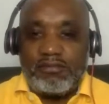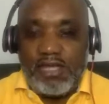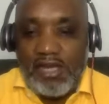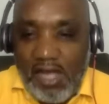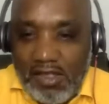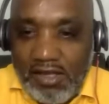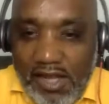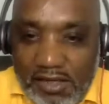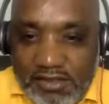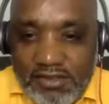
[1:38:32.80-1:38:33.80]
and all of
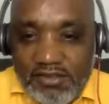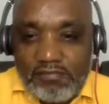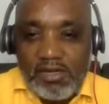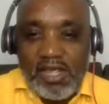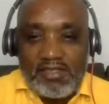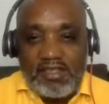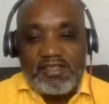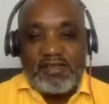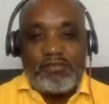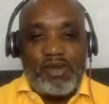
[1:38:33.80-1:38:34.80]
that stuff, but I
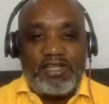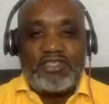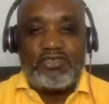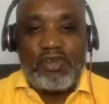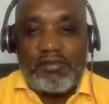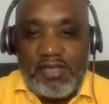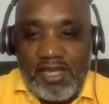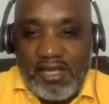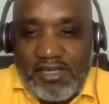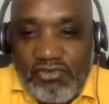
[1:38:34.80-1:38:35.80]
think the
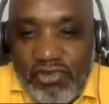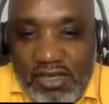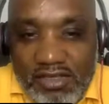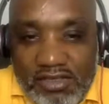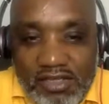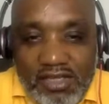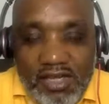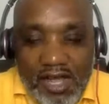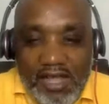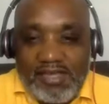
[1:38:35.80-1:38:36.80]
brainstorming and different
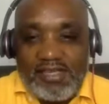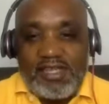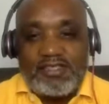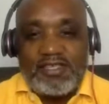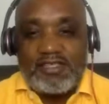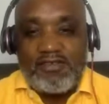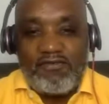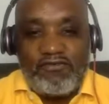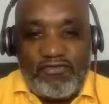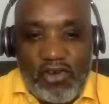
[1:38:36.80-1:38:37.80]
ideas is the
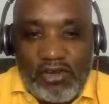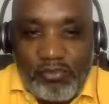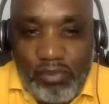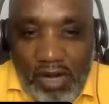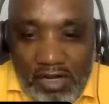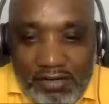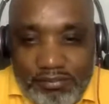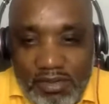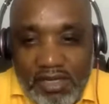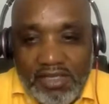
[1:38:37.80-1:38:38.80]
fun part, the
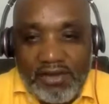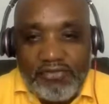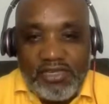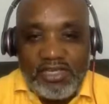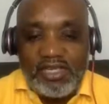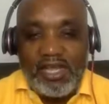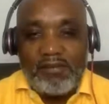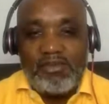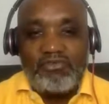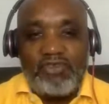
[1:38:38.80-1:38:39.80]
part that really
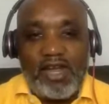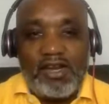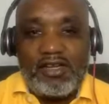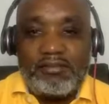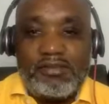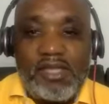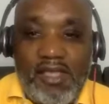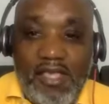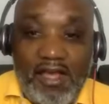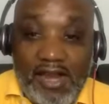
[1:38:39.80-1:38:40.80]
got me fired up.
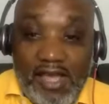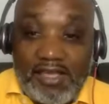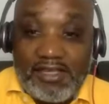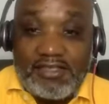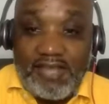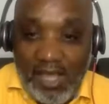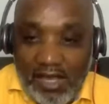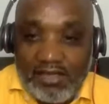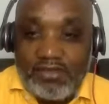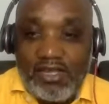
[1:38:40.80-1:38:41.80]
And I can
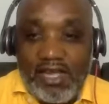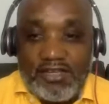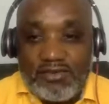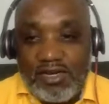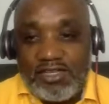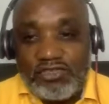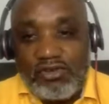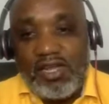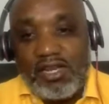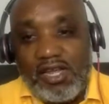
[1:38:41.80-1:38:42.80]
tell you guys were
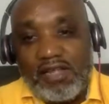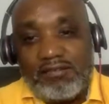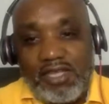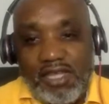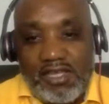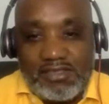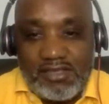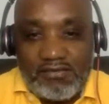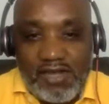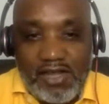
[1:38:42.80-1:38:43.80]
enjoying that because
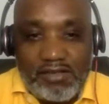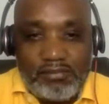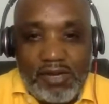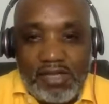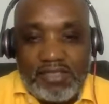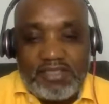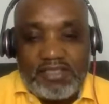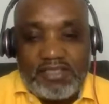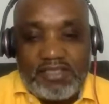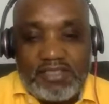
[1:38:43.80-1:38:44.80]
of all the
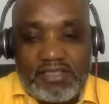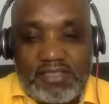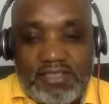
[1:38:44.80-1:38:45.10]
participation.